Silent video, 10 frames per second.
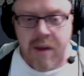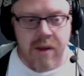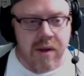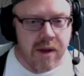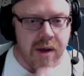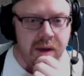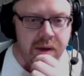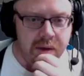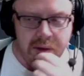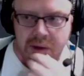
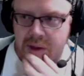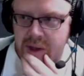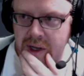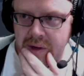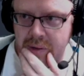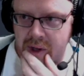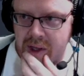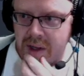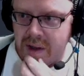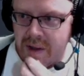So it's kind of working.